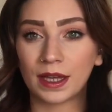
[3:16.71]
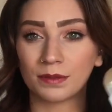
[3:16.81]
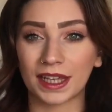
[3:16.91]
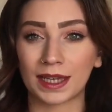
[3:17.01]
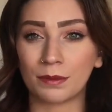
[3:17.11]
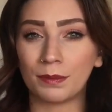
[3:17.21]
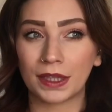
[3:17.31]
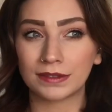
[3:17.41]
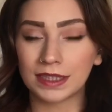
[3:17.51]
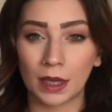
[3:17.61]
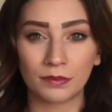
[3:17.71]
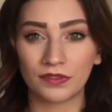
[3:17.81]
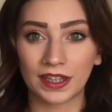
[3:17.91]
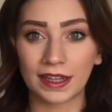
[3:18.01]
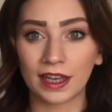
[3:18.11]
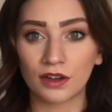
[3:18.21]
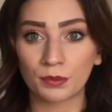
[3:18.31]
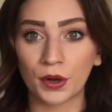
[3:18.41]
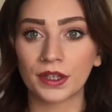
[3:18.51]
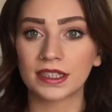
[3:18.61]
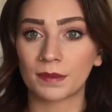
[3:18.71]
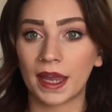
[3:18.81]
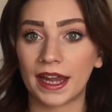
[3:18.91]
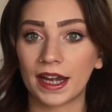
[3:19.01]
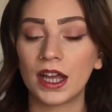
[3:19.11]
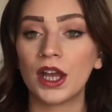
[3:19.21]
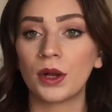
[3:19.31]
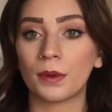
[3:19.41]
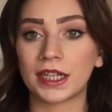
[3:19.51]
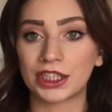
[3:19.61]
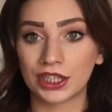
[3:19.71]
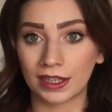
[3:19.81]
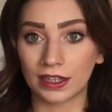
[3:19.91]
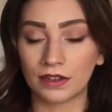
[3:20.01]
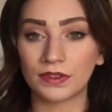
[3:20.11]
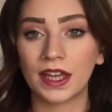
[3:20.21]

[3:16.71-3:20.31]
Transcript: like a built up feeling of product in my hair, which I love.